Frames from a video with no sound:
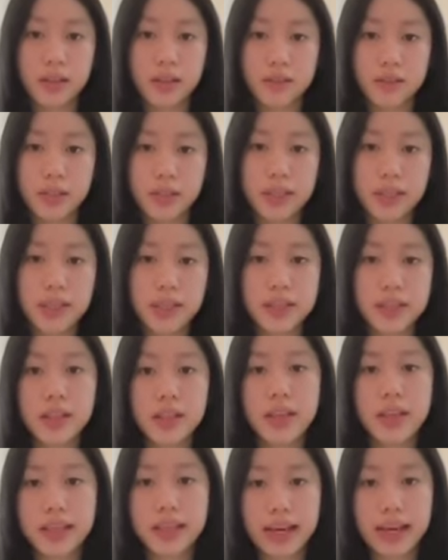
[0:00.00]
First,
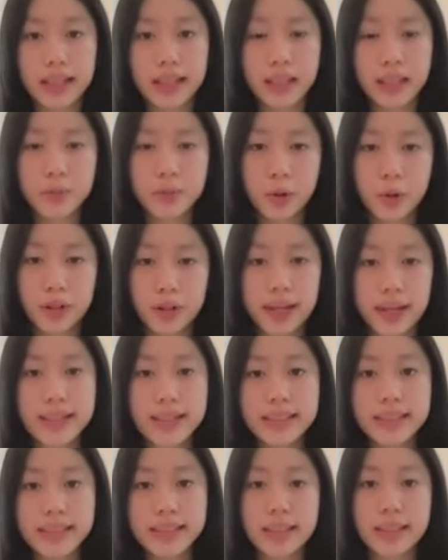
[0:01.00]
chattel
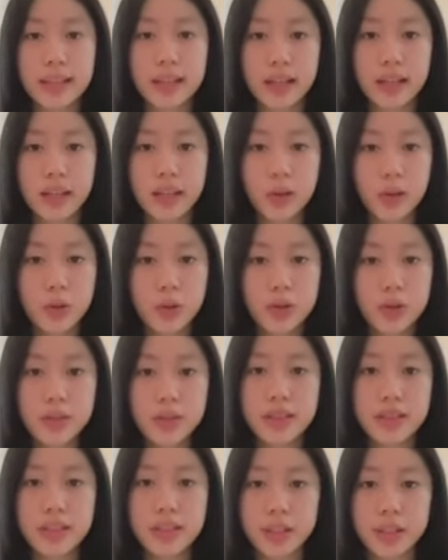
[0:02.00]
mortgage, a
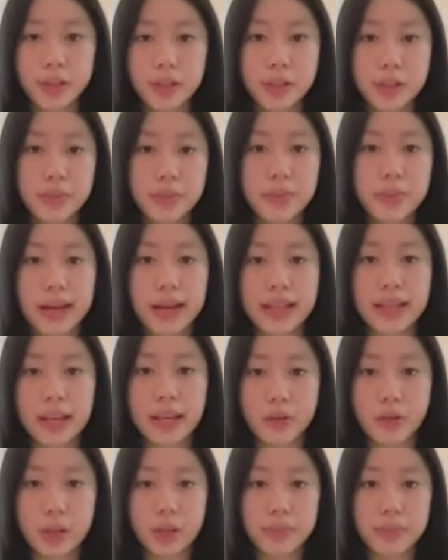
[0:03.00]
loan secured by
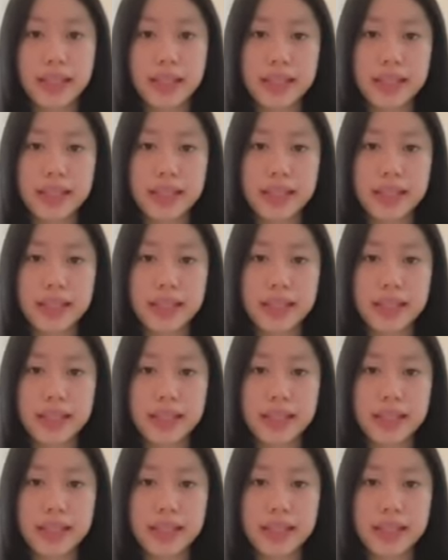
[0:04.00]
the equipment